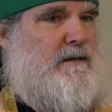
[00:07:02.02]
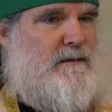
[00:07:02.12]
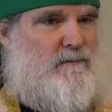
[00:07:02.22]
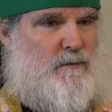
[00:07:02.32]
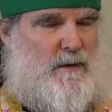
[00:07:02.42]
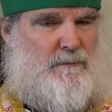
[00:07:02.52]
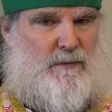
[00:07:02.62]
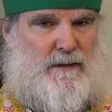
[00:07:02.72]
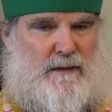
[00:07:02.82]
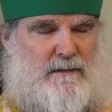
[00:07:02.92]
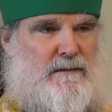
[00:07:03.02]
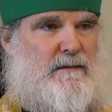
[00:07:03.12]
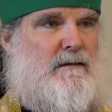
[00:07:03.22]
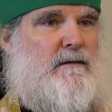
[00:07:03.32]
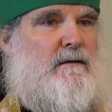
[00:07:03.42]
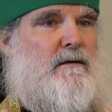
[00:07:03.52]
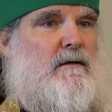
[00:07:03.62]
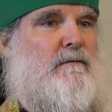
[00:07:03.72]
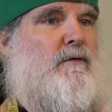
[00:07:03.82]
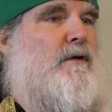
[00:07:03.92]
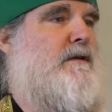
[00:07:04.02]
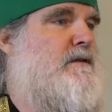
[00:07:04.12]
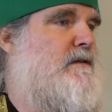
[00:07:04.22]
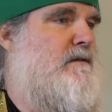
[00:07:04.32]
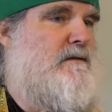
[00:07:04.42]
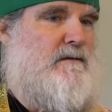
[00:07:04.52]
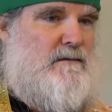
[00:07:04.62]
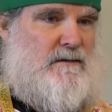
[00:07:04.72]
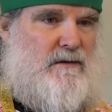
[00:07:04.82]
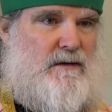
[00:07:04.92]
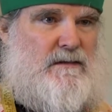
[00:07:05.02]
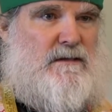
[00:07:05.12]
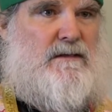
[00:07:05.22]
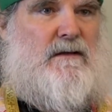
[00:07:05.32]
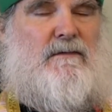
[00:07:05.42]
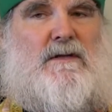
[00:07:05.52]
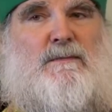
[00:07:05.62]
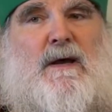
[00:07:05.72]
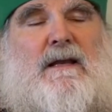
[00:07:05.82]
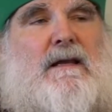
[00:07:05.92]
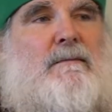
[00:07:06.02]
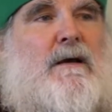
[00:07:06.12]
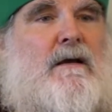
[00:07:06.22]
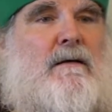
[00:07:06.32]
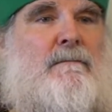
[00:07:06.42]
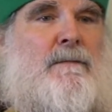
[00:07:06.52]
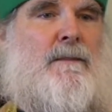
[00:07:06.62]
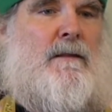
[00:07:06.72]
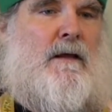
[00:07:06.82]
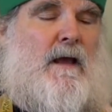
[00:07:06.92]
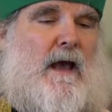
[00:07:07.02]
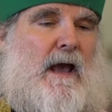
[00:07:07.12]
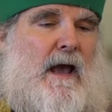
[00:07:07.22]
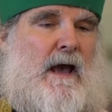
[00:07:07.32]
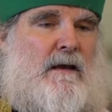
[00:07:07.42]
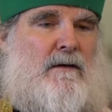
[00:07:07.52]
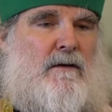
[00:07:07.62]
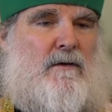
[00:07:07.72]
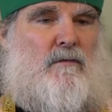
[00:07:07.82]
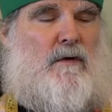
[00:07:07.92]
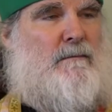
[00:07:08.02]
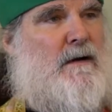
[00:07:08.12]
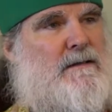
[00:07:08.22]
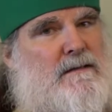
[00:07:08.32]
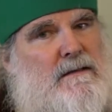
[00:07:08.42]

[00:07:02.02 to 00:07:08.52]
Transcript: of the people in it, for the seriousness of this pandemic. And we must